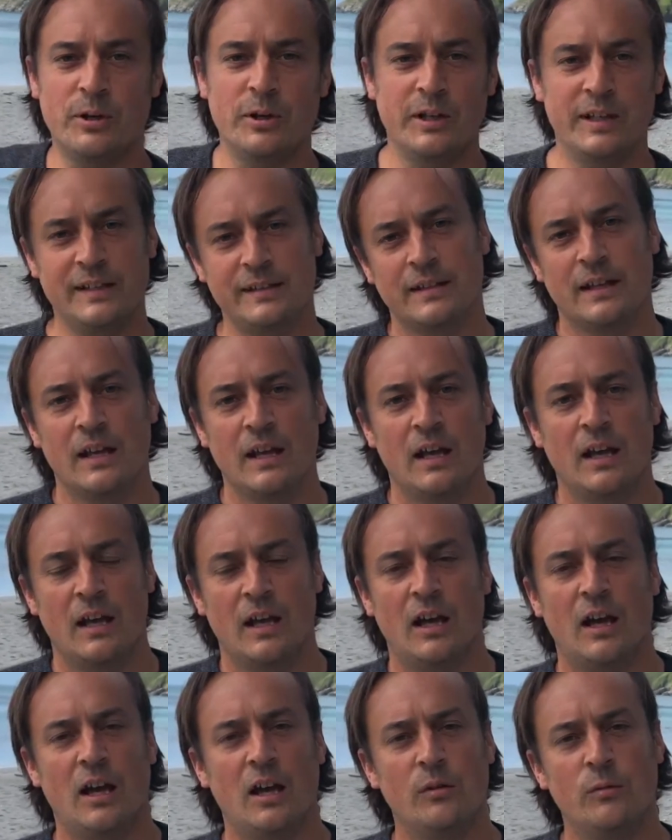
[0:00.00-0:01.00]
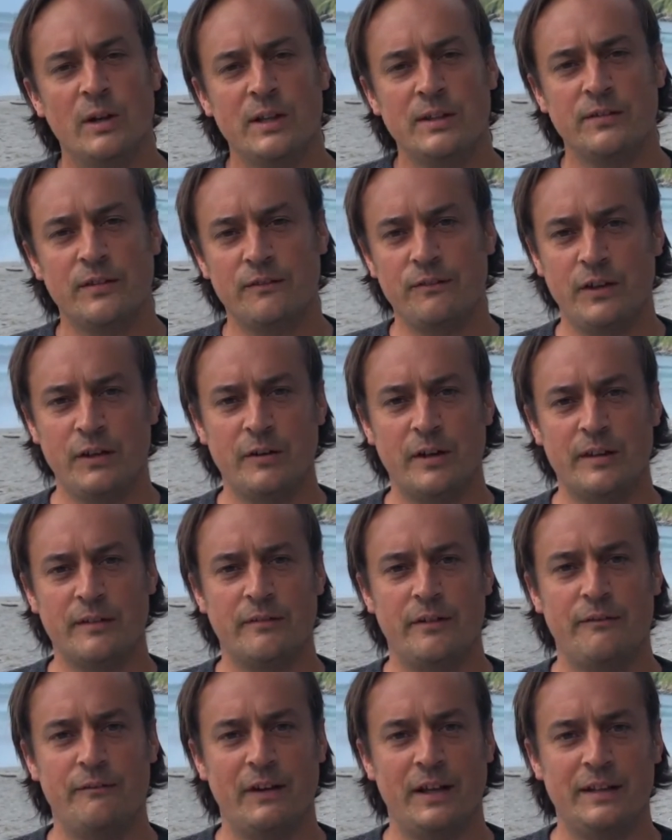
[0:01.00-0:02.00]
Point, went to a few other
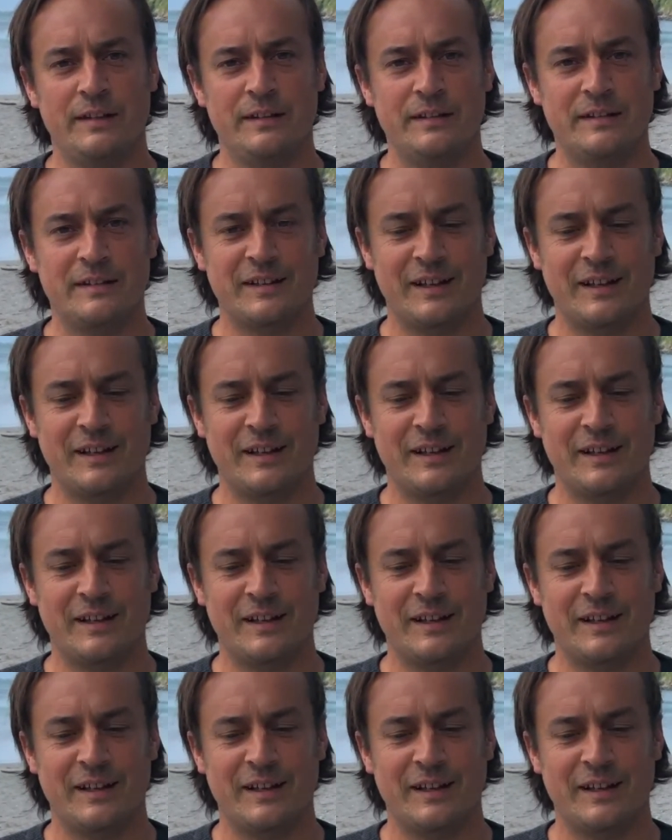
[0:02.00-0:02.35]
events,